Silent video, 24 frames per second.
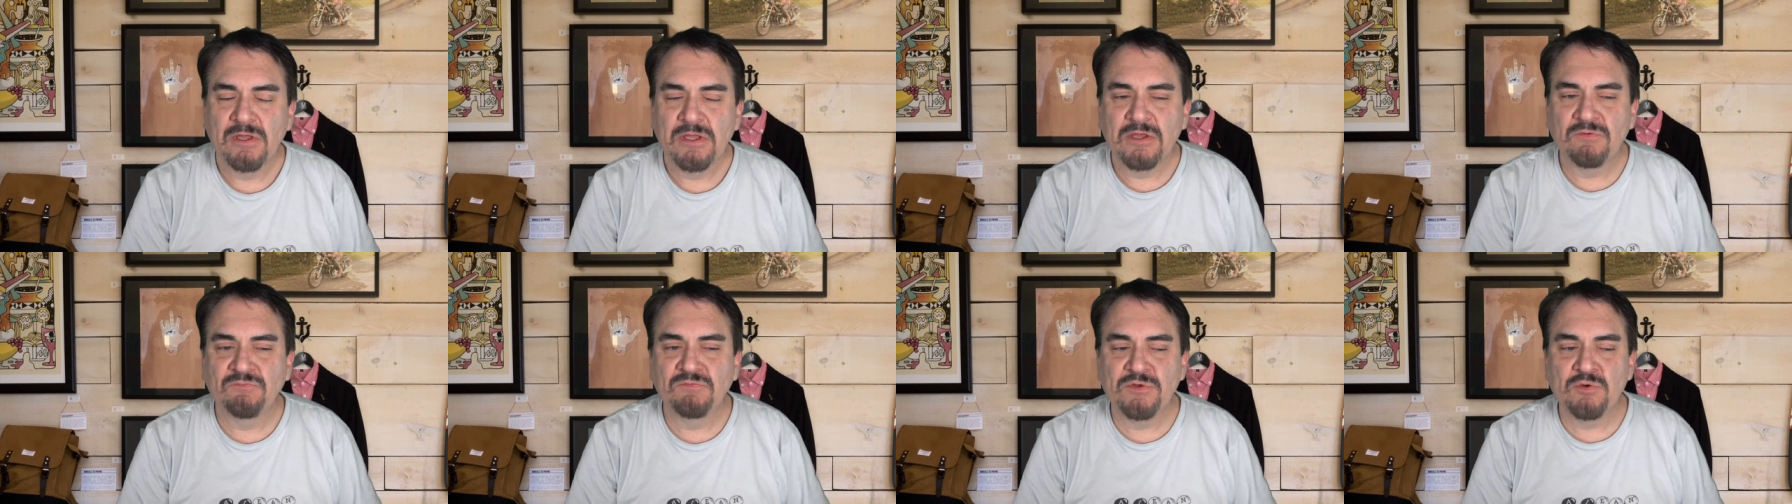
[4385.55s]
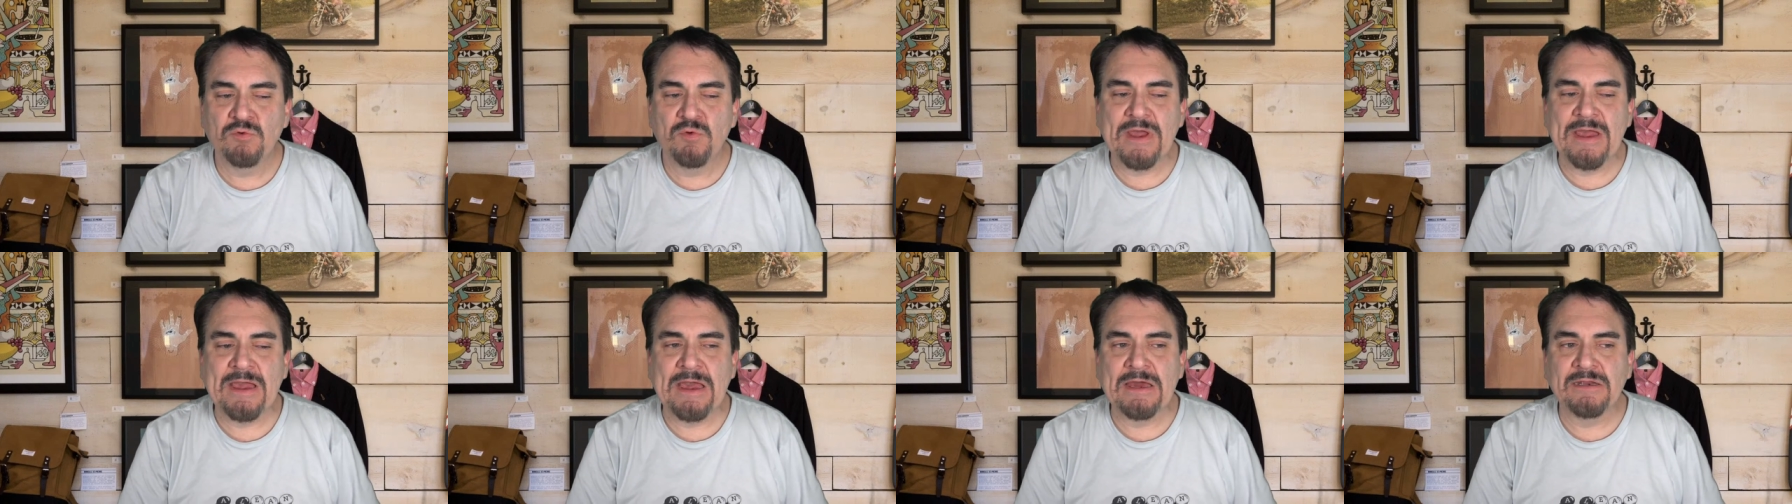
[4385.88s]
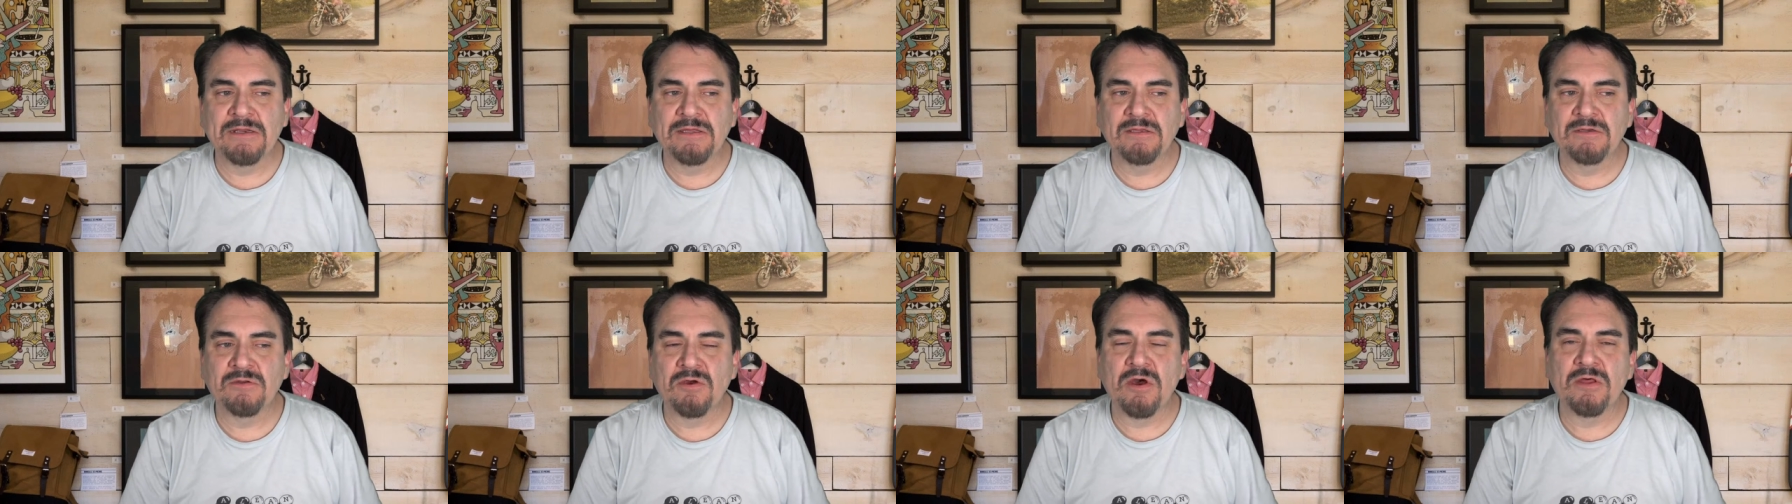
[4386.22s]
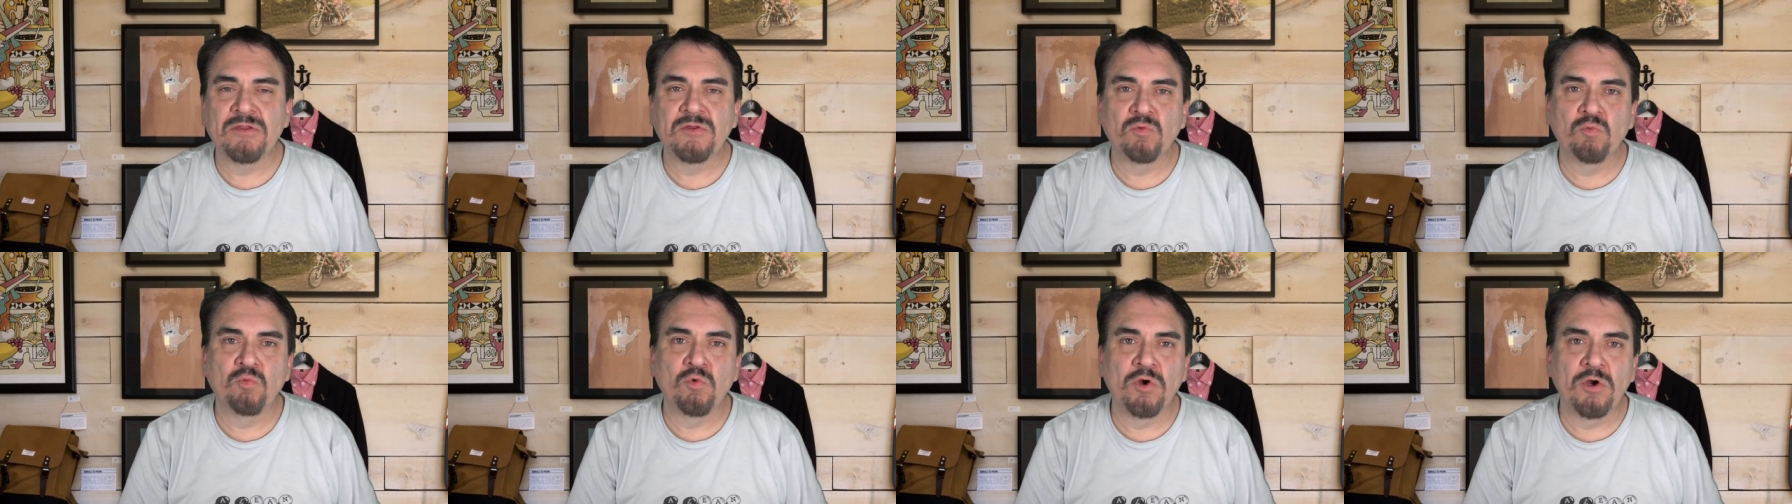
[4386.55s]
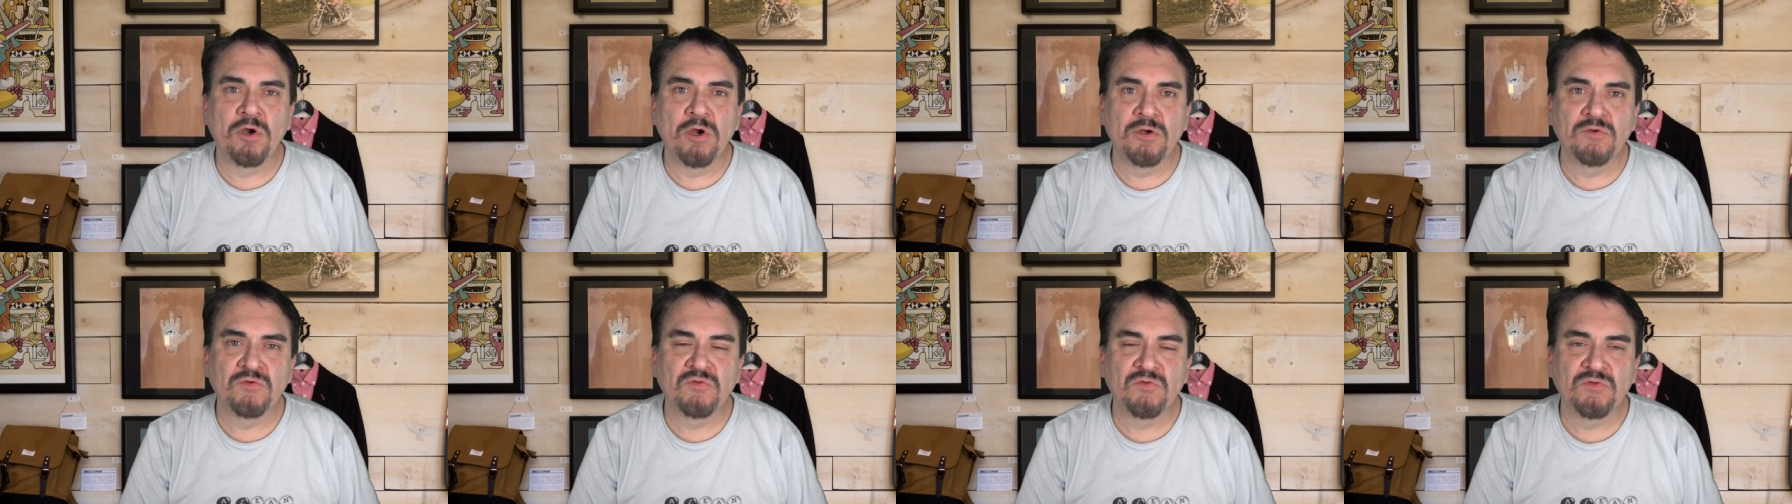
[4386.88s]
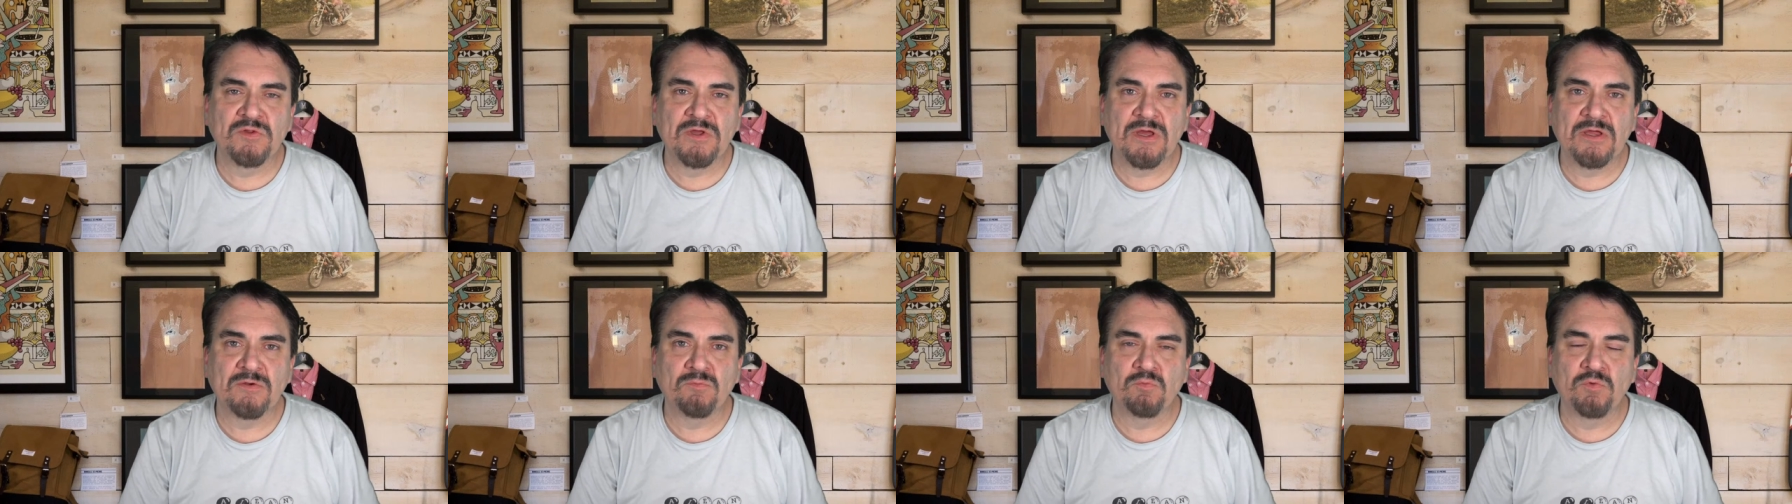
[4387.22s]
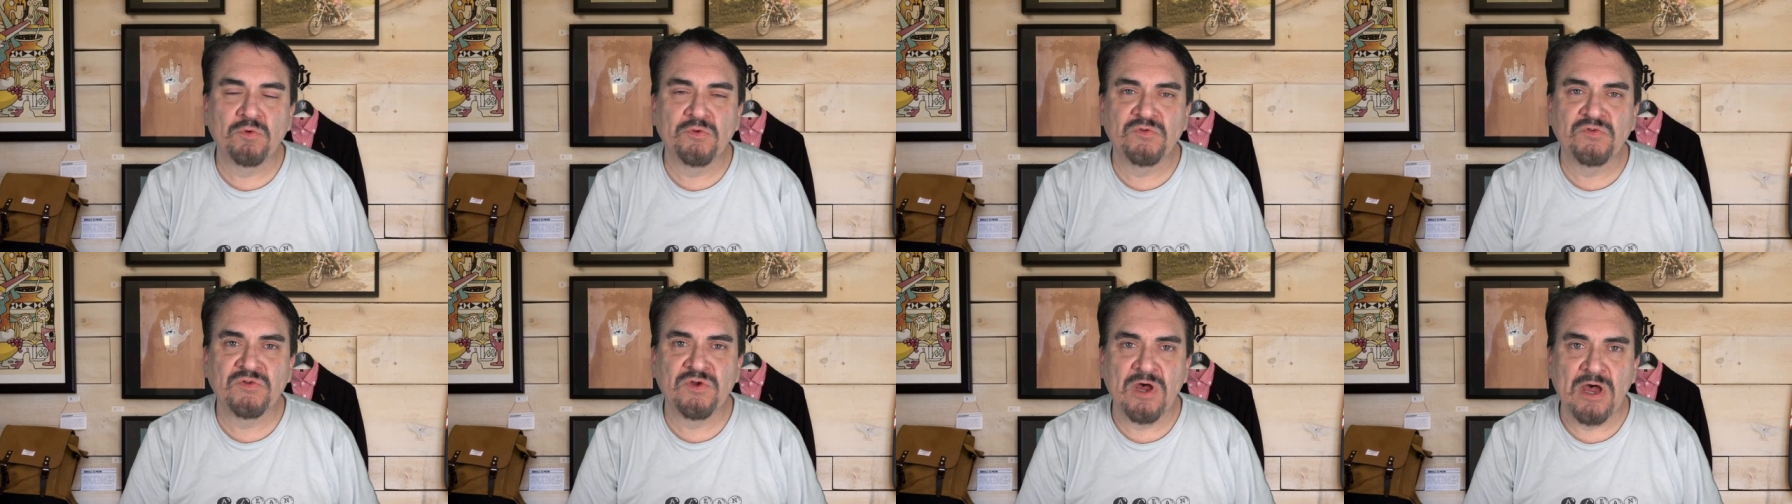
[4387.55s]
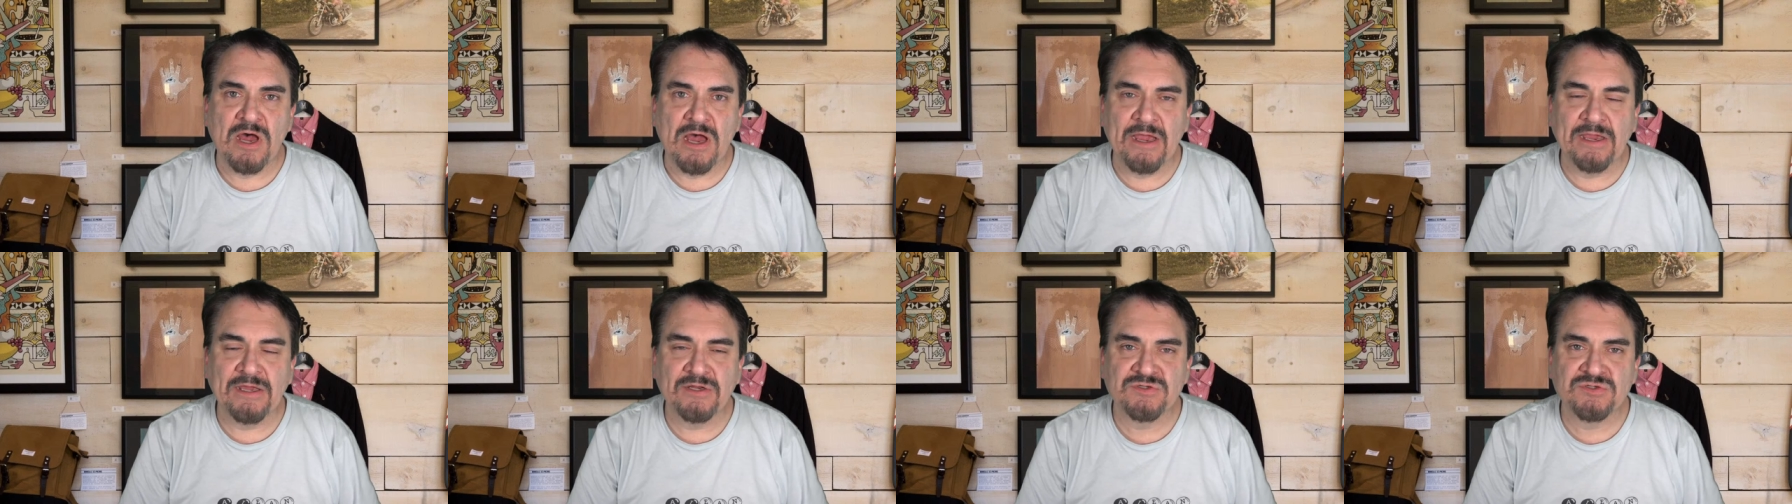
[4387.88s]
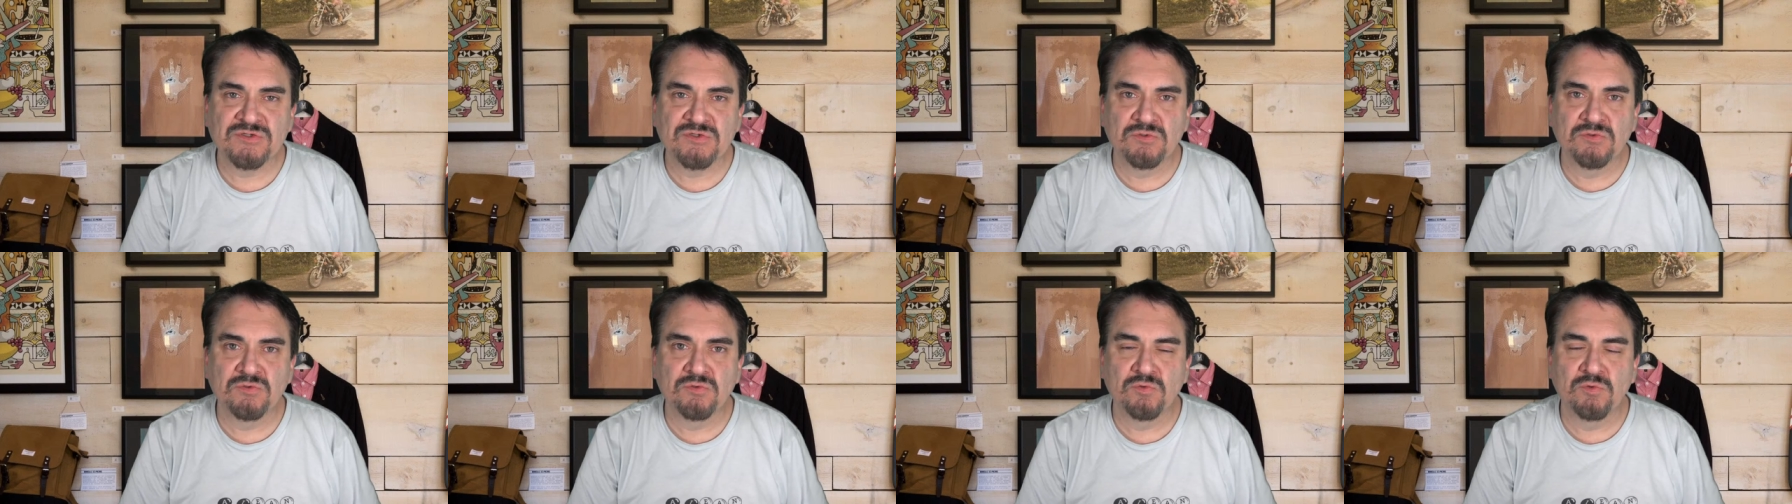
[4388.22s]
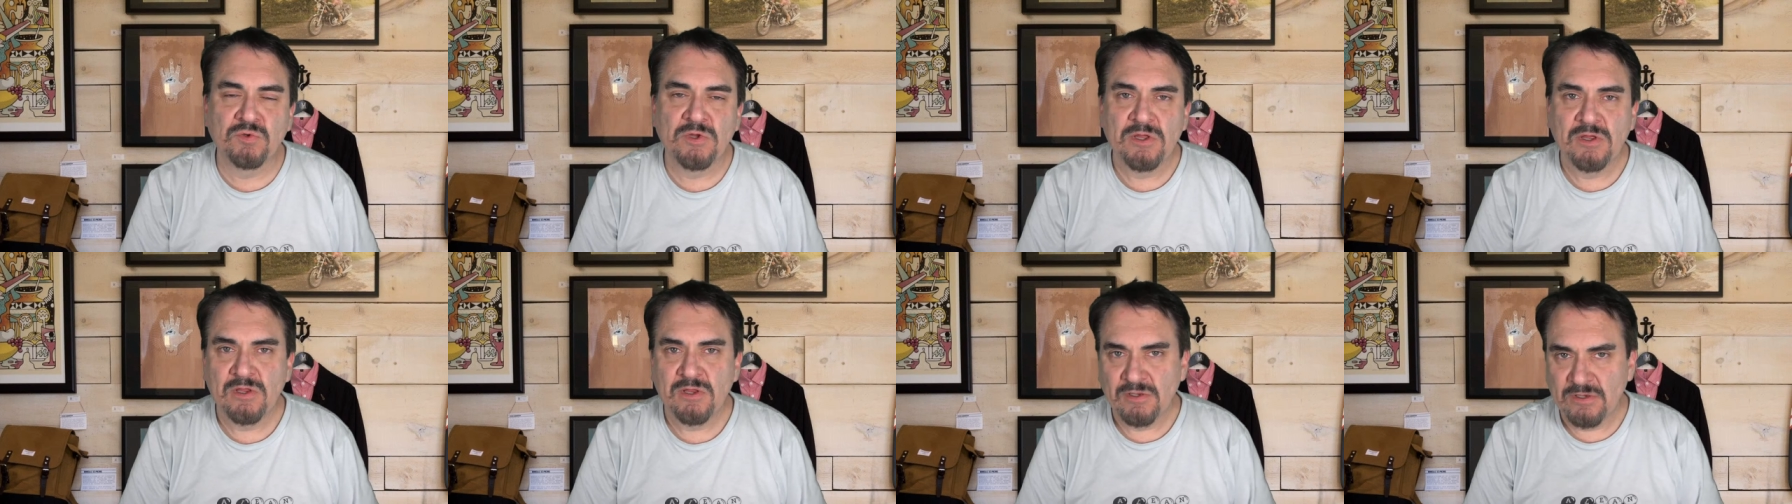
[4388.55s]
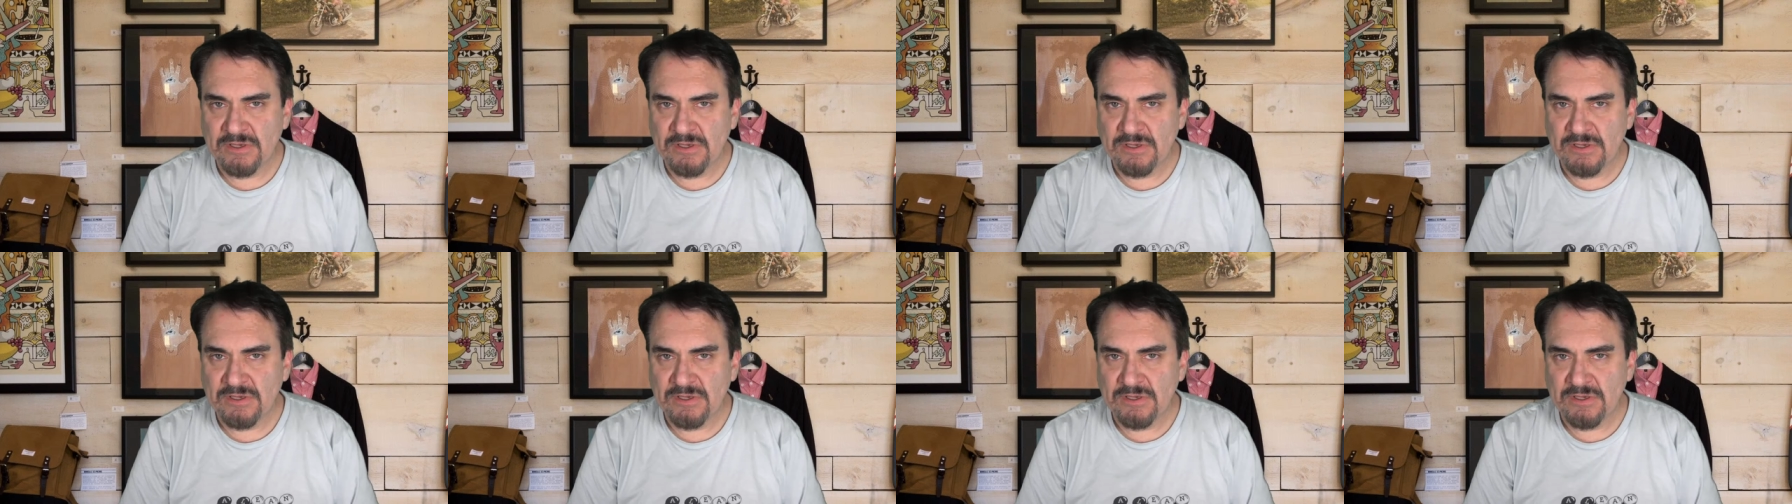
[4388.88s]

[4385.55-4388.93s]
If you add in other words that will tie to,